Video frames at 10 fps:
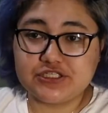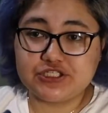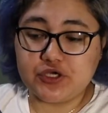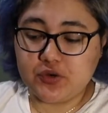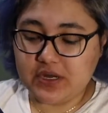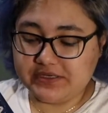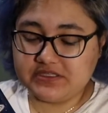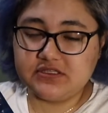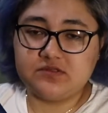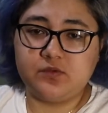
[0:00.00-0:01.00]
So I did
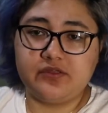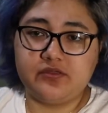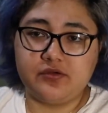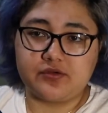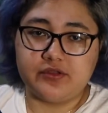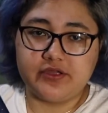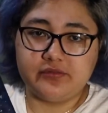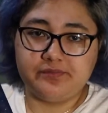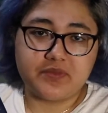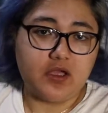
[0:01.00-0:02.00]
this with acrylic
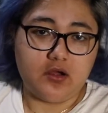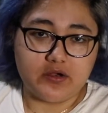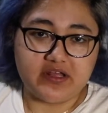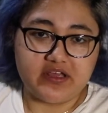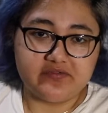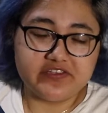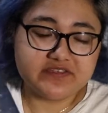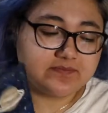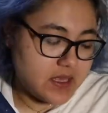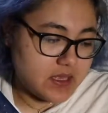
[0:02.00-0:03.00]
on
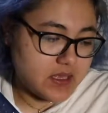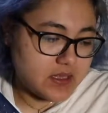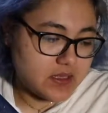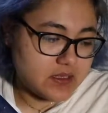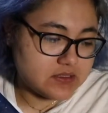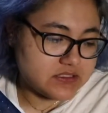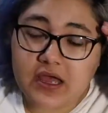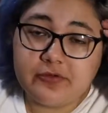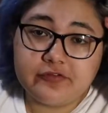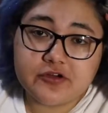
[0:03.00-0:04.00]
canvas, and
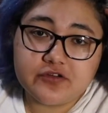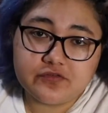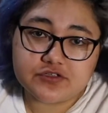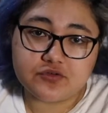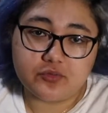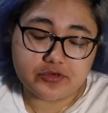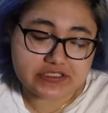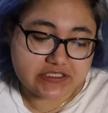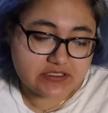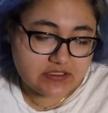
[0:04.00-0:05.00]
I'm a very visual
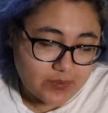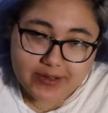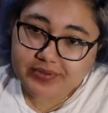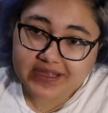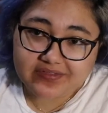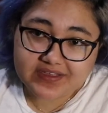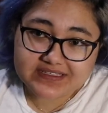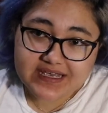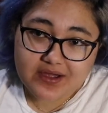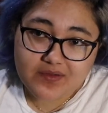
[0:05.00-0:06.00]
person. When I plan things
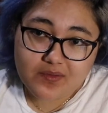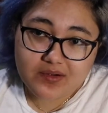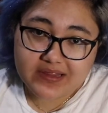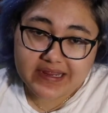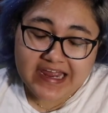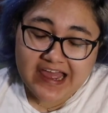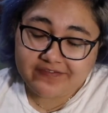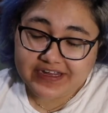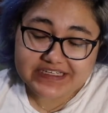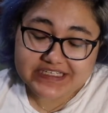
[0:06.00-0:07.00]
out or like I have
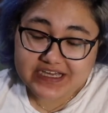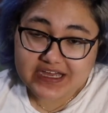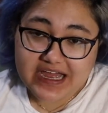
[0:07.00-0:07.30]
an idea,